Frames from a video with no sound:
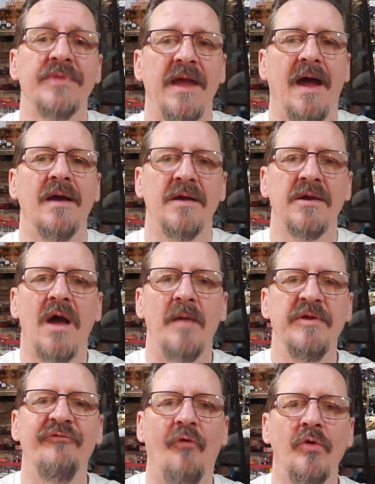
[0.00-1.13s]
Yeah,
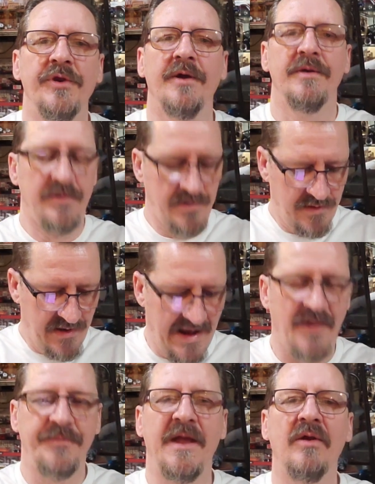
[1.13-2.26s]
California.
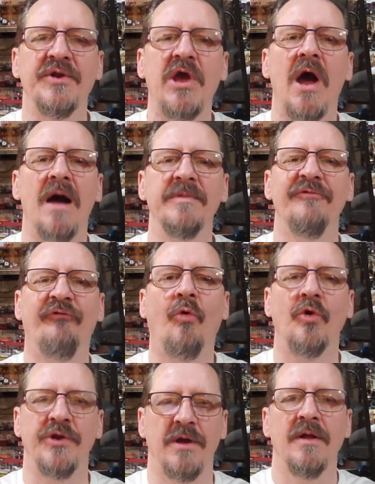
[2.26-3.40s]
Out there in
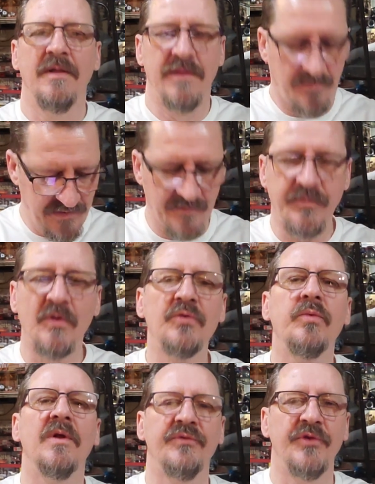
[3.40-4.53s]
California, they'll be the
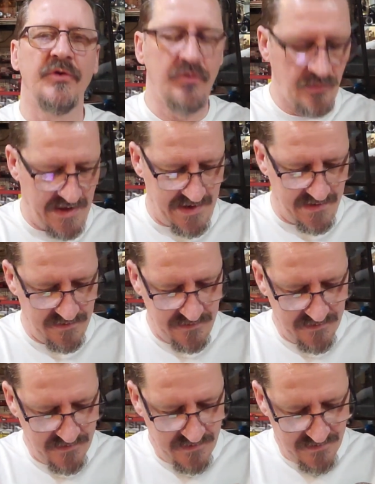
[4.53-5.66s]
first ones to do that.
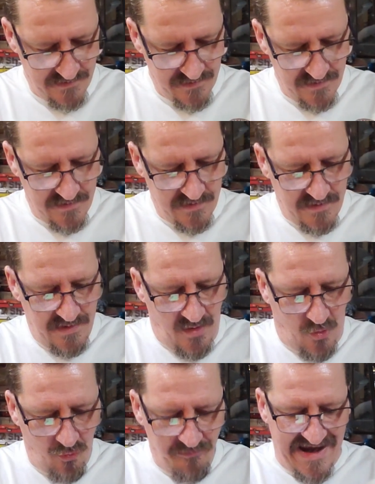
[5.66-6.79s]

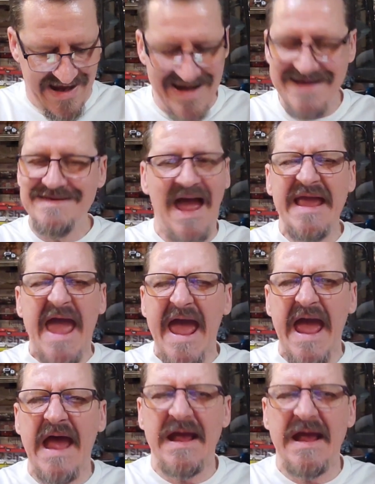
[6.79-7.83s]
Old man diecast.